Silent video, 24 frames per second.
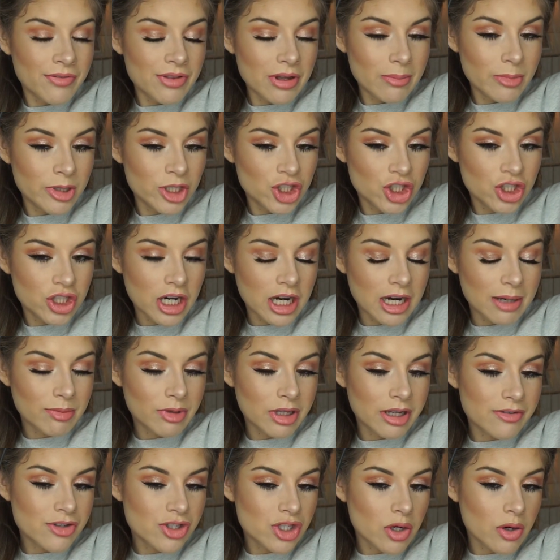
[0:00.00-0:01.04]
have that much time
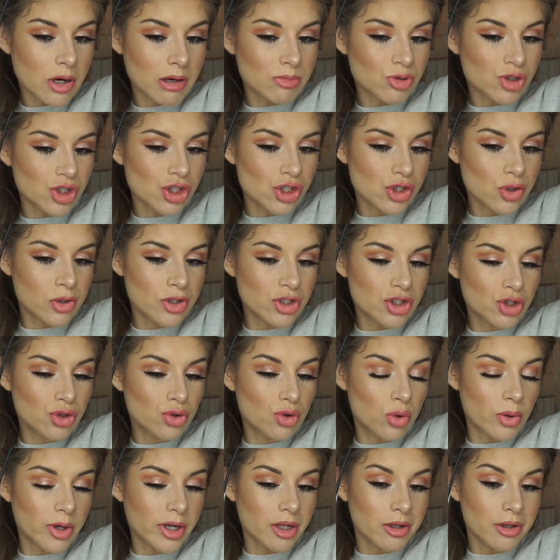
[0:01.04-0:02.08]
left, so I'm just going to
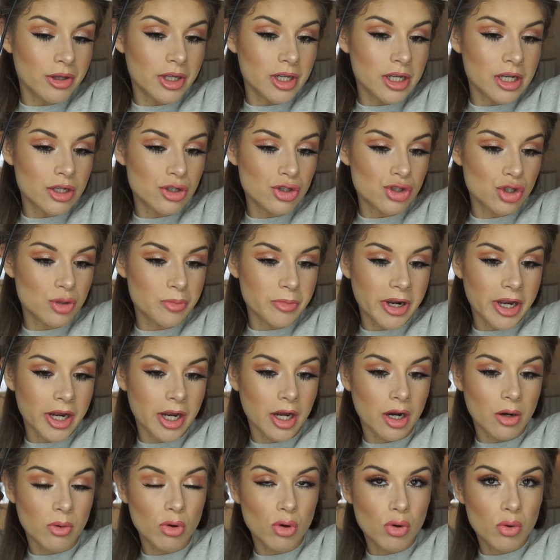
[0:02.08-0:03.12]
quickly do my
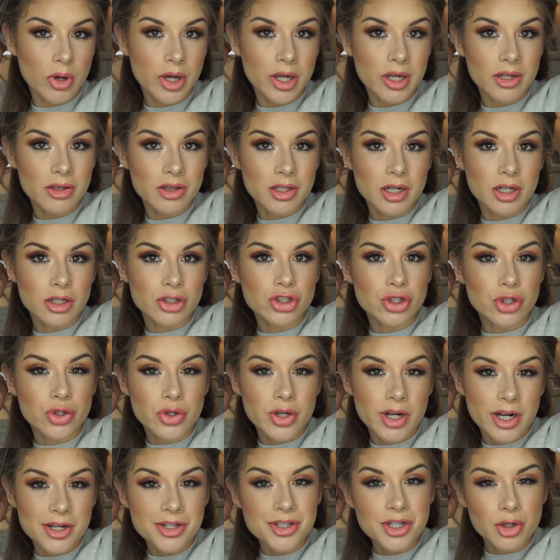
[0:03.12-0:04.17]
hair real quick, and then I'll show you
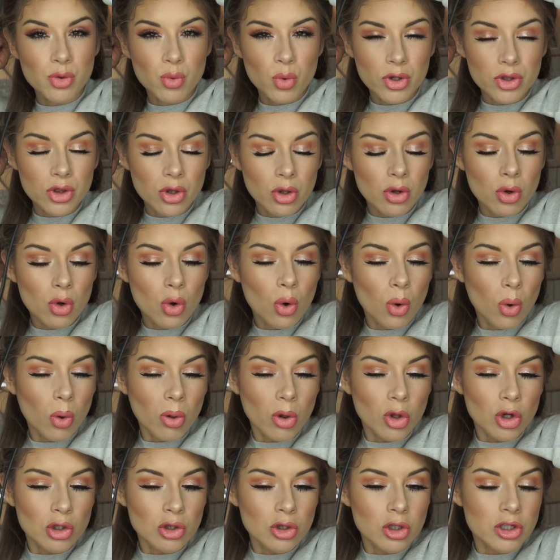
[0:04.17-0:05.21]
guys like what the whole
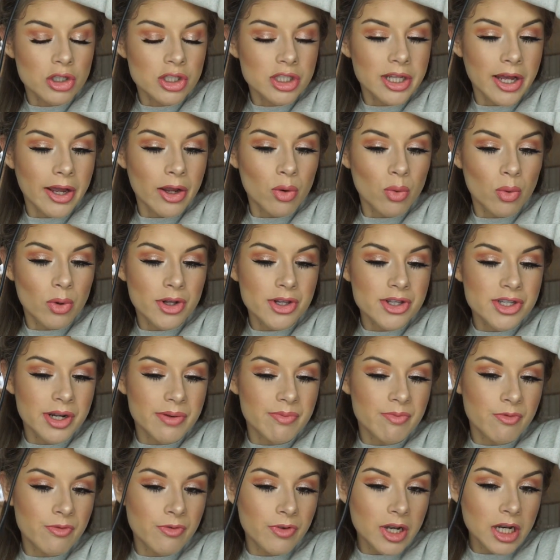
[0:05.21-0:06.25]
look looks like once
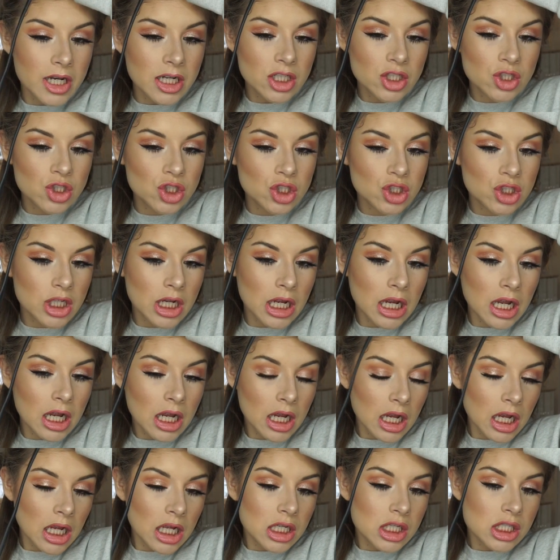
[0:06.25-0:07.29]
I'm finished.
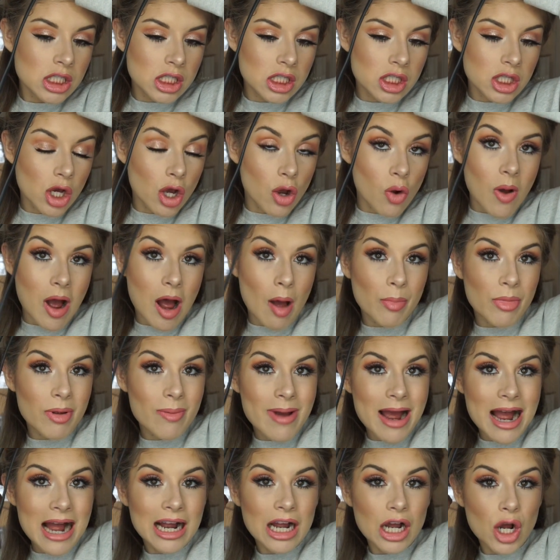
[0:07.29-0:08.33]
So I'll be
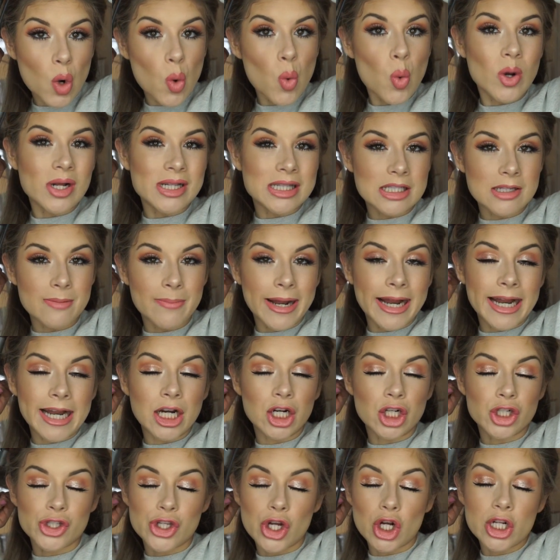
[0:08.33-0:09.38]
back once my
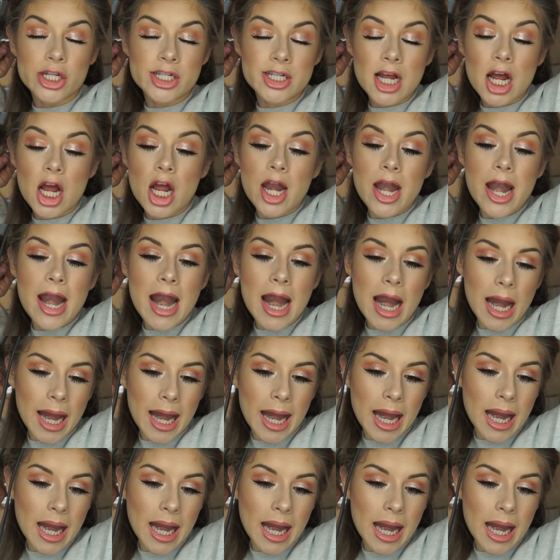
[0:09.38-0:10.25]
hair is all done.